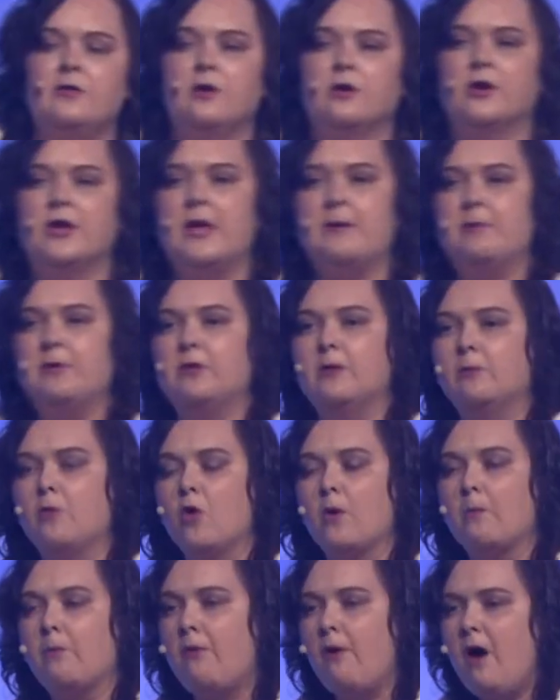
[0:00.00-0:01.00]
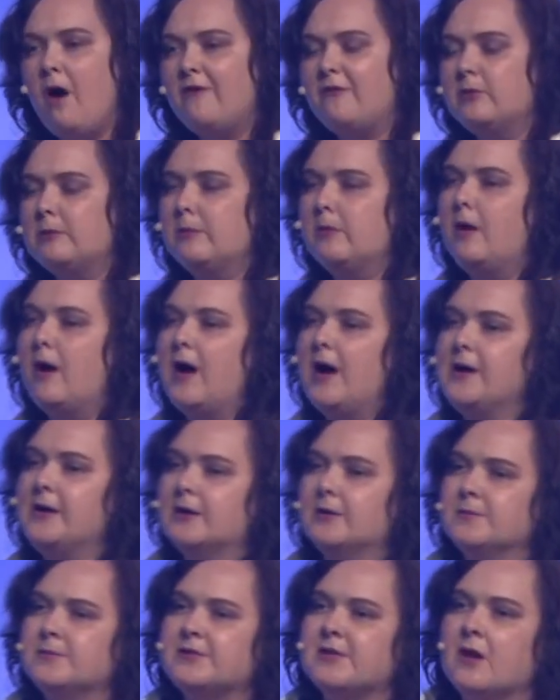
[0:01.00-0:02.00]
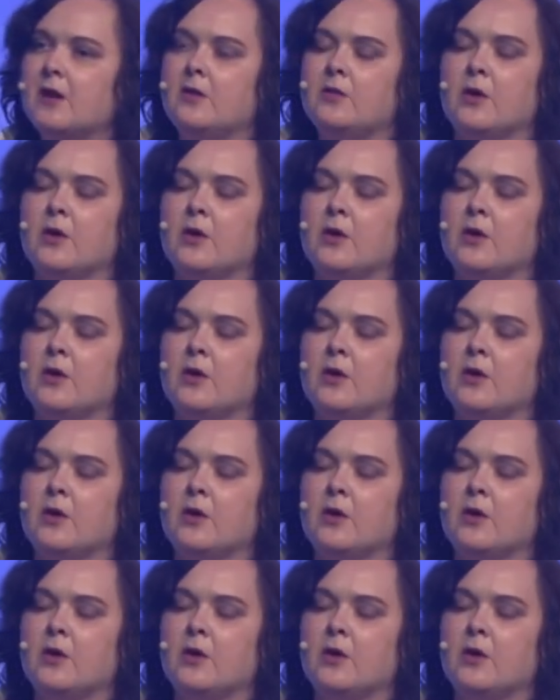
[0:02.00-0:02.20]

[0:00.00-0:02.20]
they're keeping the more profitable items